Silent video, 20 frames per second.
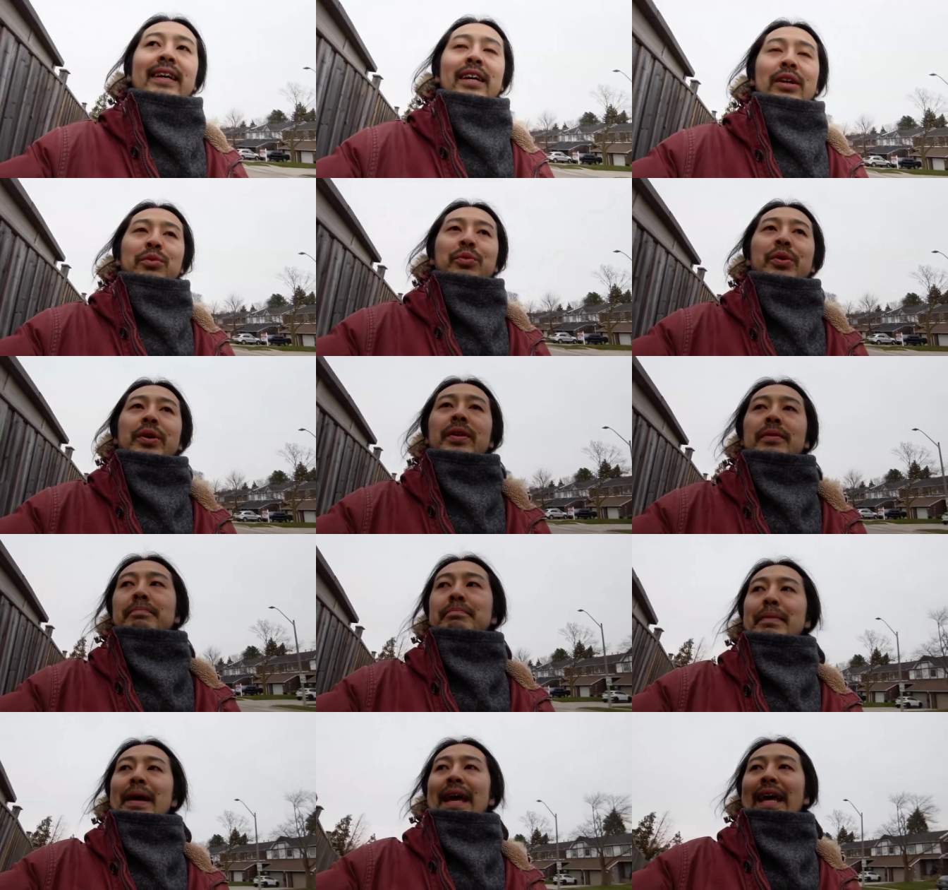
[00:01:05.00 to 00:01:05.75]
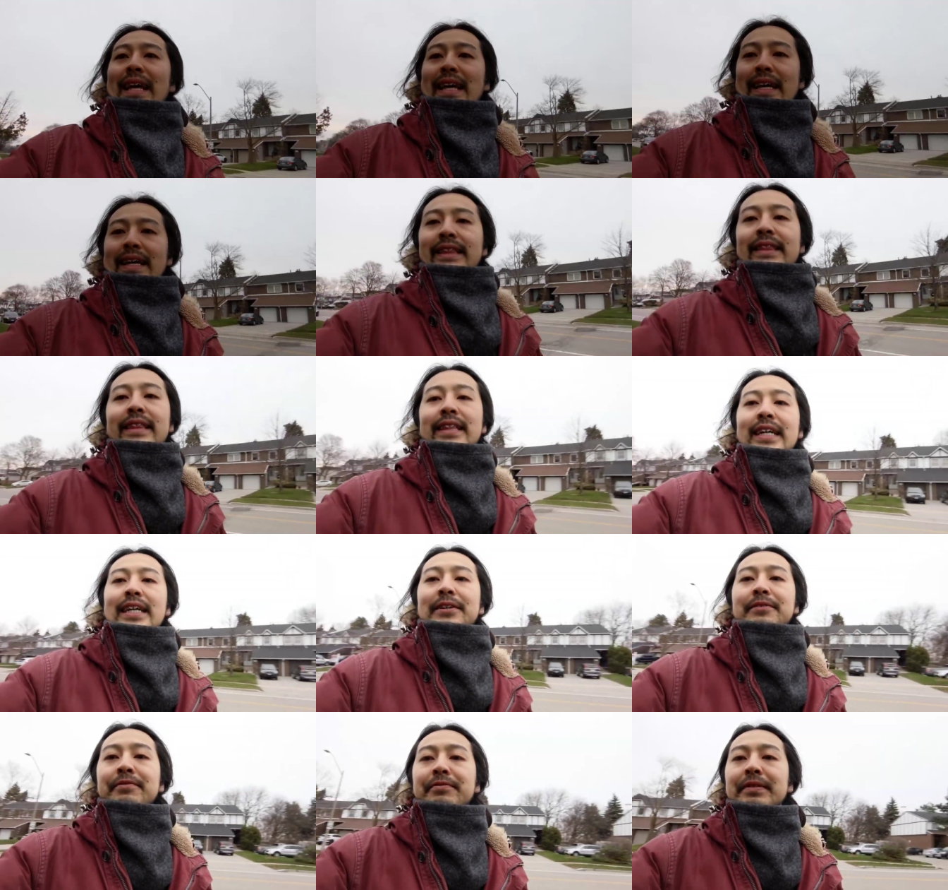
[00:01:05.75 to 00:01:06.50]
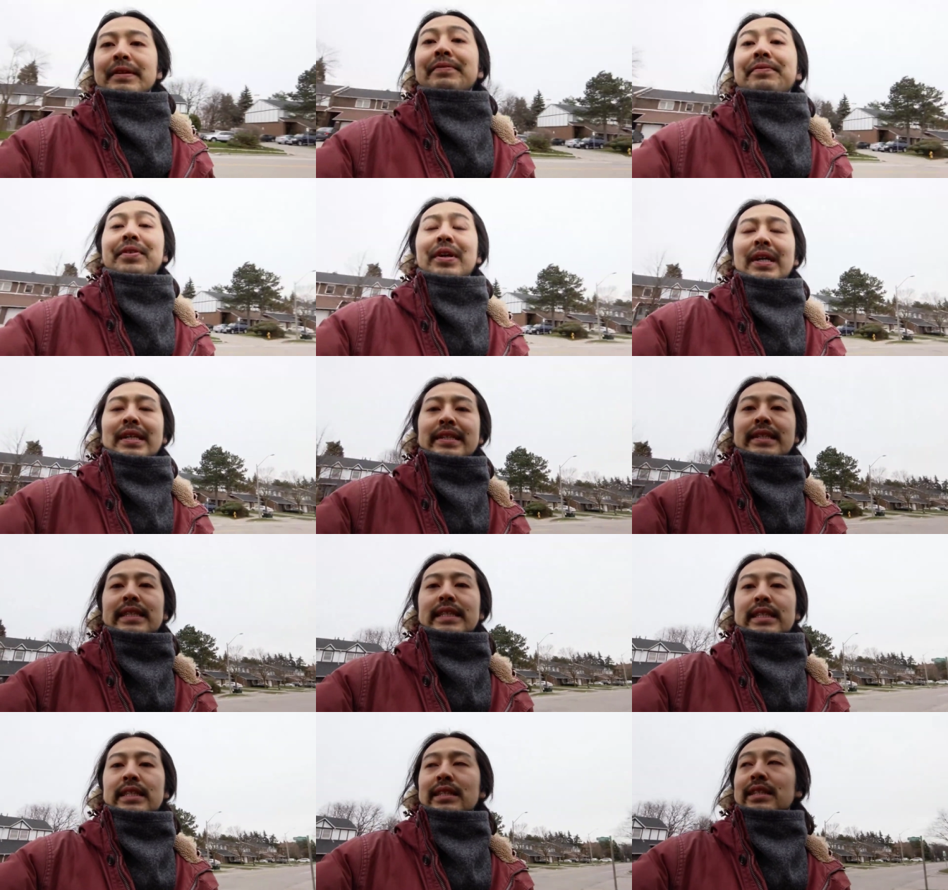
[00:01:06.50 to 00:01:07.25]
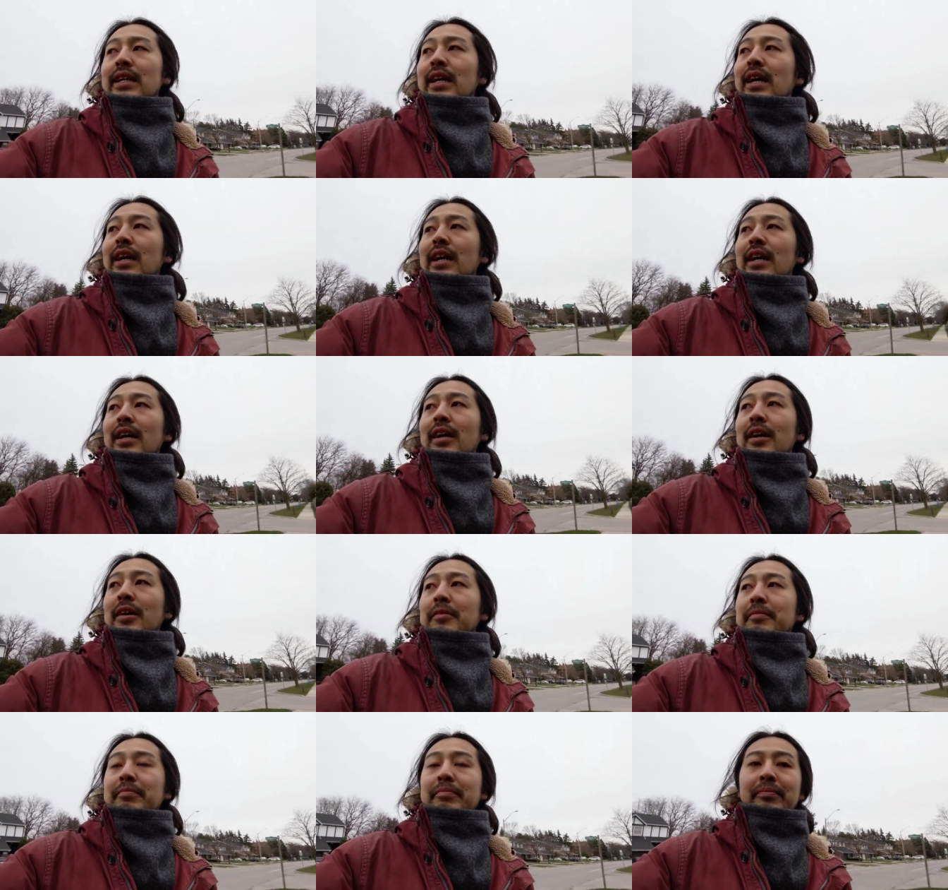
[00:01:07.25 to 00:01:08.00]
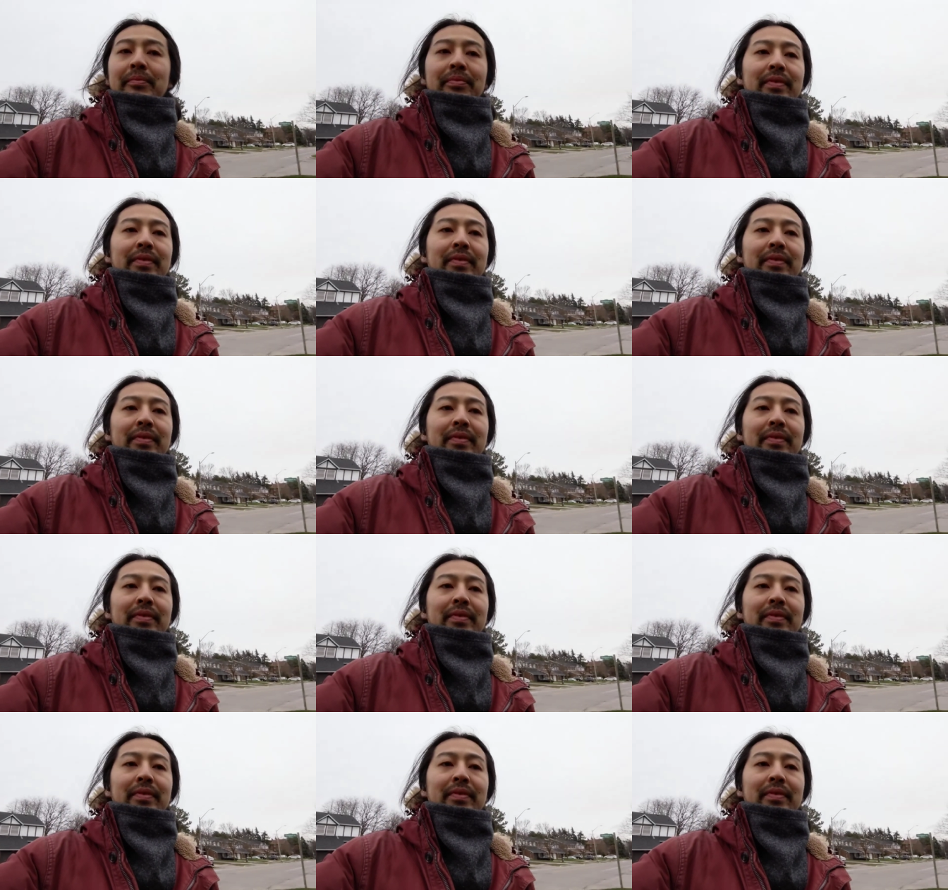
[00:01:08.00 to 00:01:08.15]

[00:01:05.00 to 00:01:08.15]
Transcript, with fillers: it will make enough difference. Um,